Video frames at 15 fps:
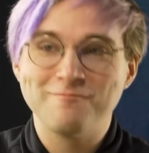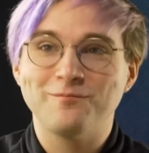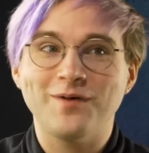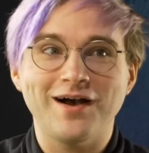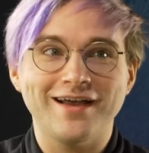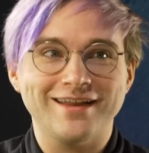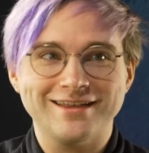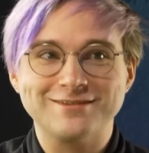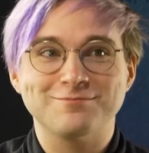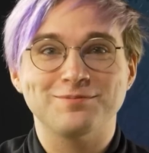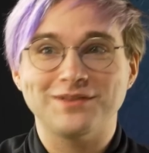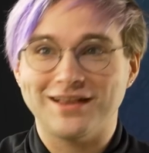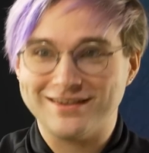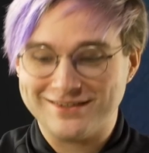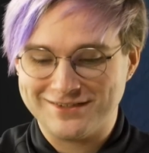But it's
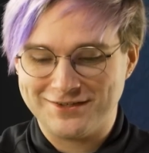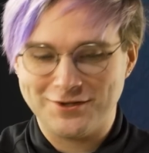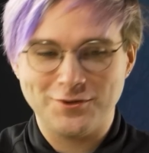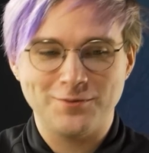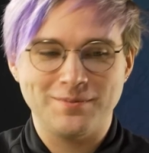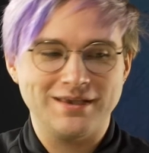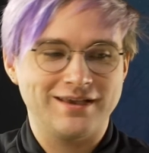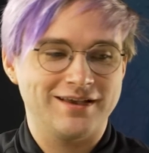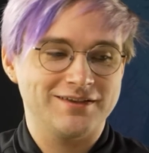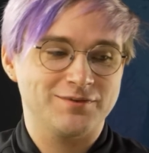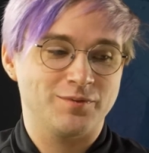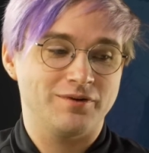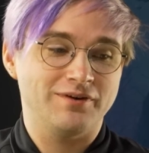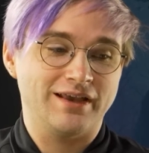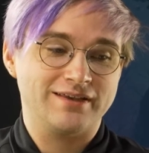+2 because
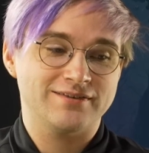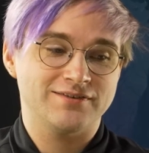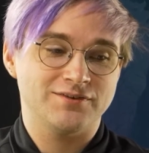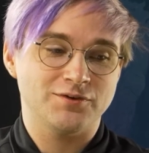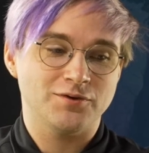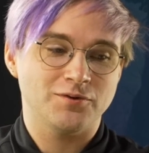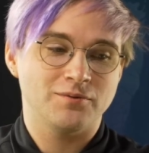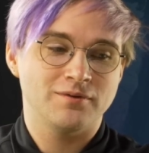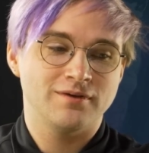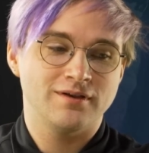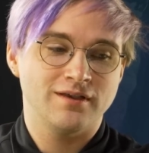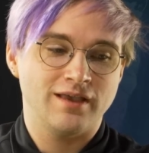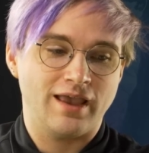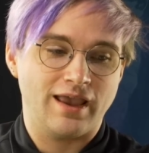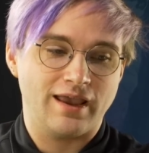we're next to
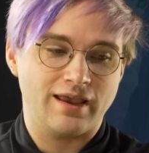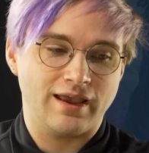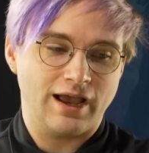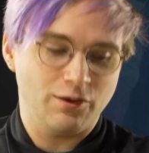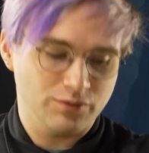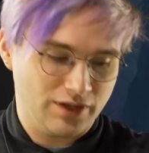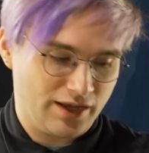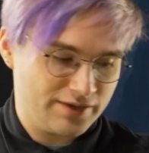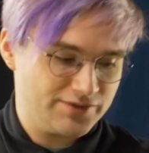a outlaw.